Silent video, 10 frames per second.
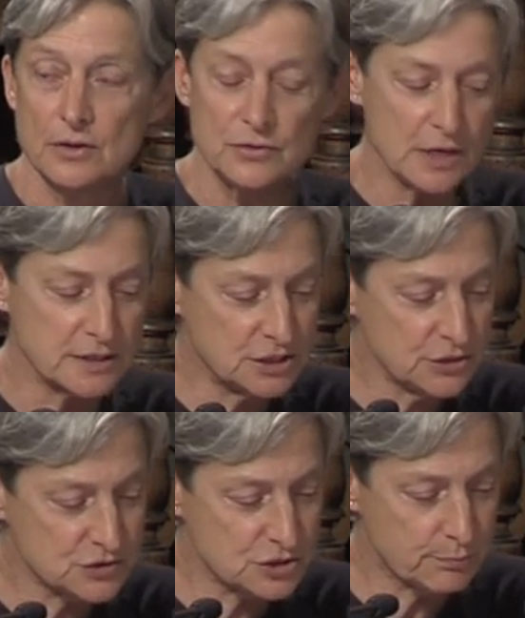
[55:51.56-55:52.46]
The idea
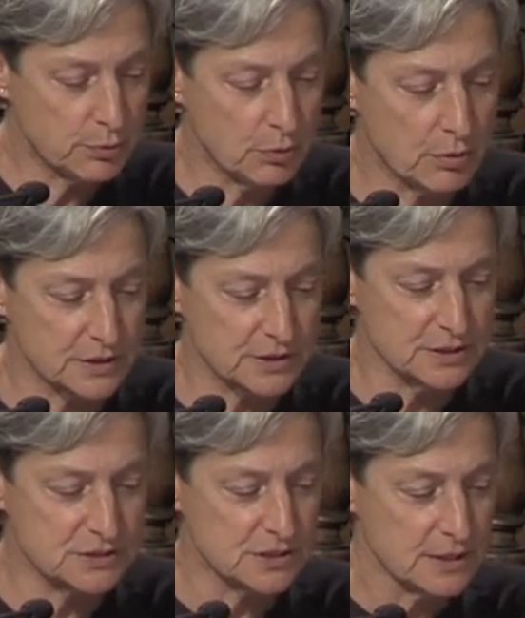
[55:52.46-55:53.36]
of support
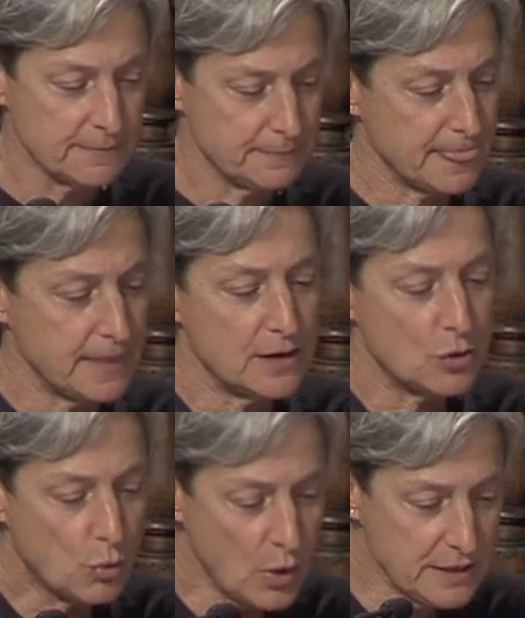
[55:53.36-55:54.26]
is
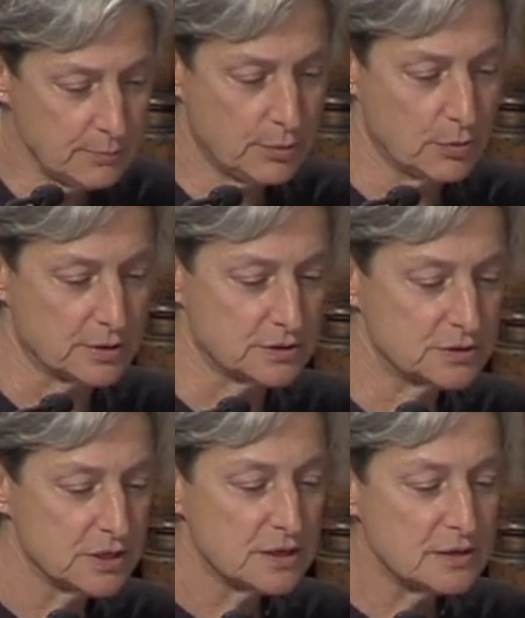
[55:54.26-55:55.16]
quite
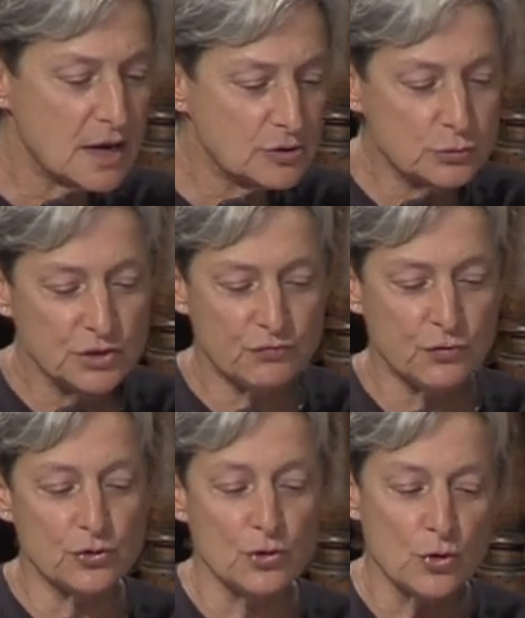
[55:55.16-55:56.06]
important, not only
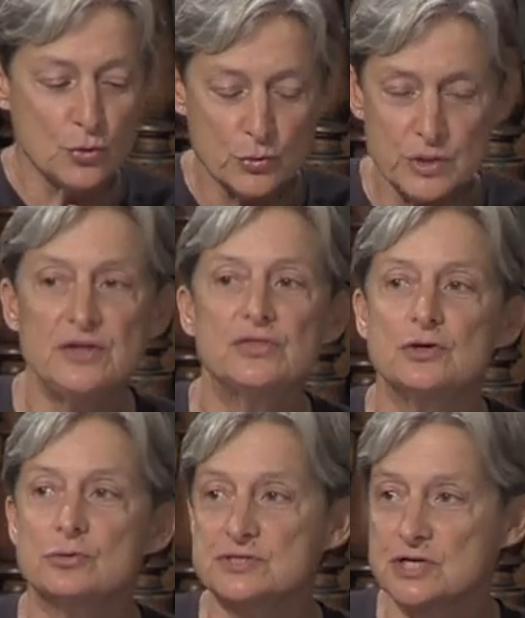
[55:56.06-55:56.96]
for the
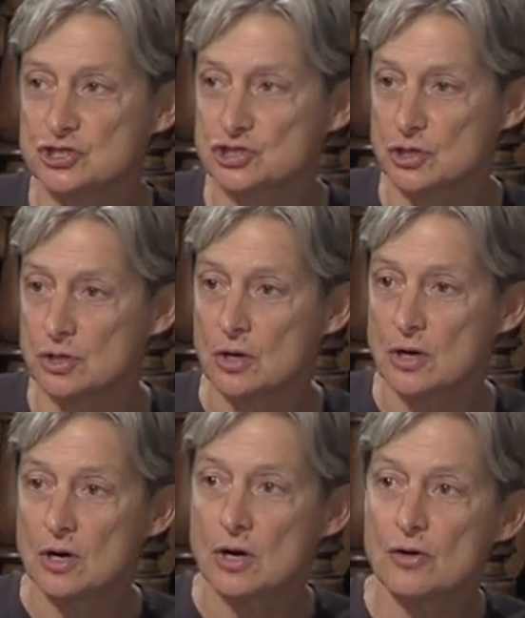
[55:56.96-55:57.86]
re-theorization
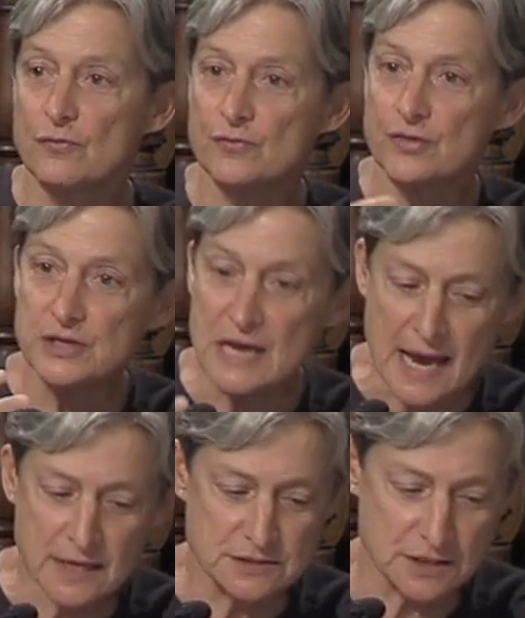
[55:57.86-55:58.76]
of the
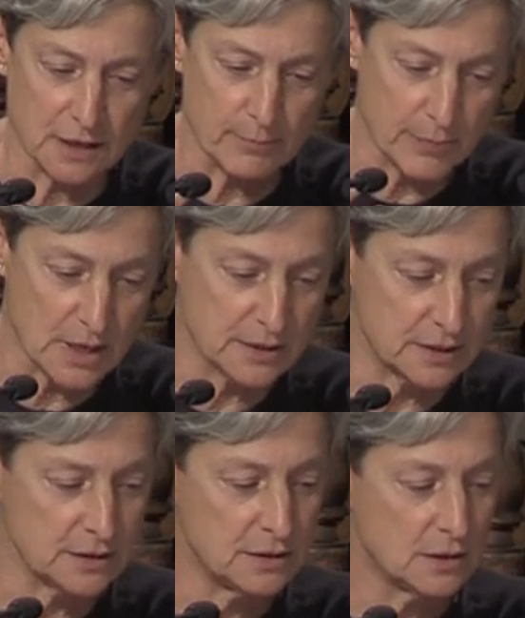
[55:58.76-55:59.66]
acting
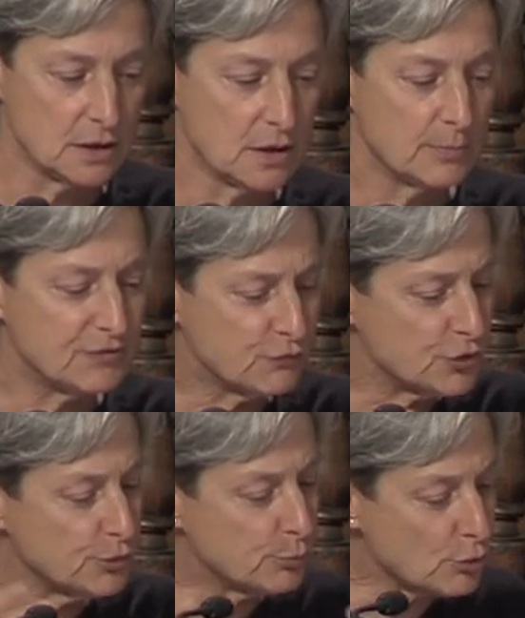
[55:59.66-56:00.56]
body, but for
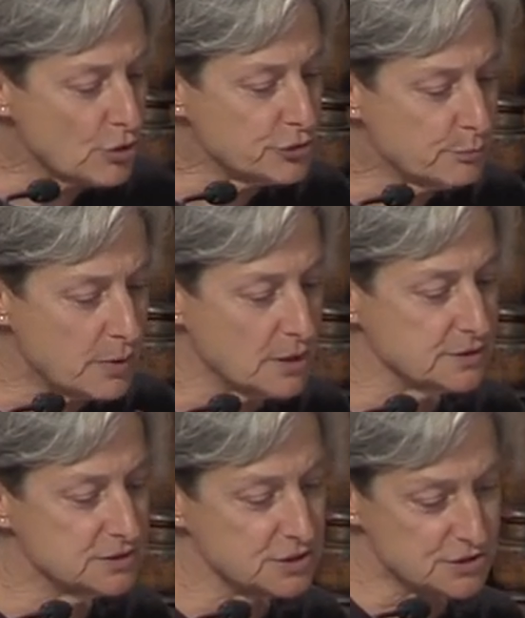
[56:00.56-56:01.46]
the broader
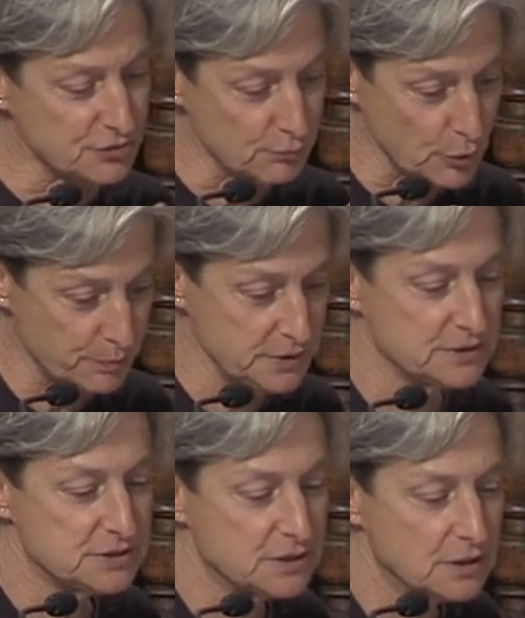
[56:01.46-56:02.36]
politics of
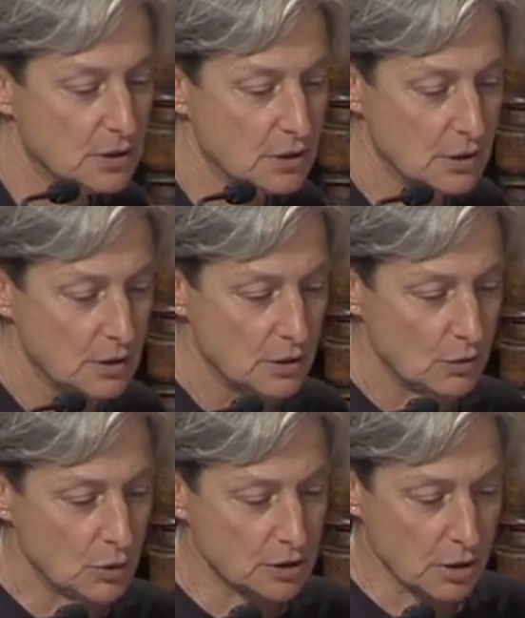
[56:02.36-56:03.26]
mobility,
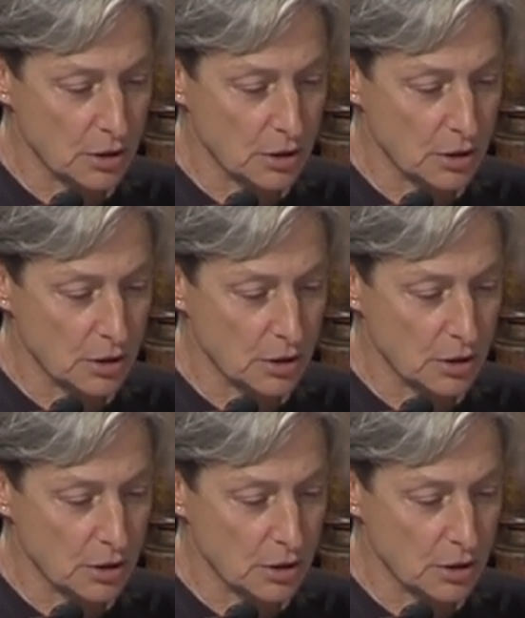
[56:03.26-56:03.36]
what